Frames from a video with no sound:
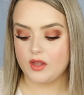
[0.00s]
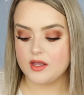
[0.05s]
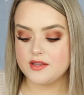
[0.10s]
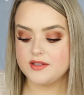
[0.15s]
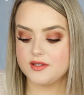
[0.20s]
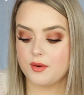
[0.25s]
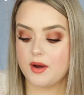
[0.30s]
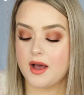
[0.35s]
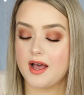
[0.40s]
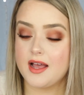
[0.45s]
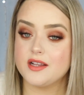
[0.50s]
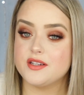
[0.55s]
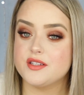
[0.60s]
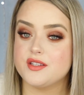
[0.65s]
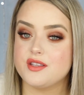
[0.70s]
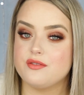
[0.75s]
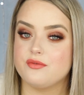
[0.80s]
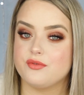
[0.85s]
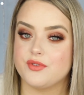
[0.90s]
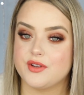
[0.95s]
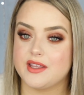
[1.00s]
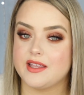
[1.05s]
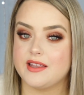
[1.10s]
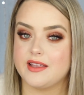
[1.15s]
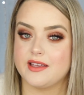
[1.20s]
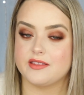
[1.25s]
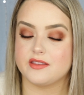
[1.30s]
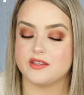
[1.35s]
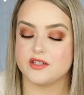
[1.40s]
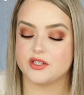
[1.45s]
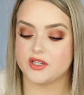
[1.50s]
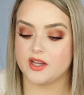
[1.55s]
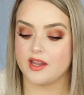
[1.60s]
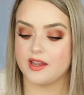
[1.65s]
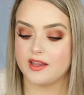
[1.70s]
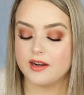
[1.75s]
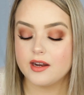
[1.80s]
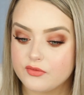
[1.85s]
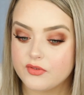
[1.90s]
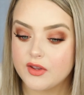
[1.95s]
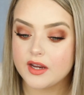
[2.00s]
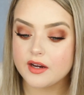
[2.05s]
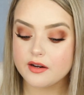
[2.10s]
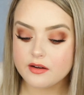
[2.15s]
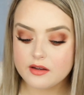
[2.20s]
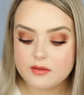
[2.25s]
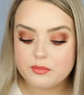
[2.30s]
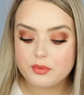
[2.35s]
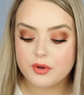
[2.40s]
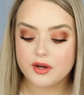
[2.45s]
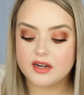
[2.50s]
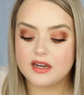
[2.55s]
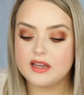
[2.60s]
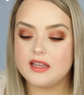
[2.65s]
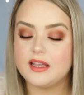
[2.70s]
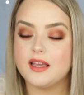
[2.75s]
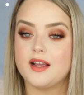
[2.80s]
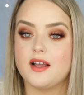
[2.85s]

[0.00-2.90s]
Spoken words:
So I actually really like this shade. Very pretty.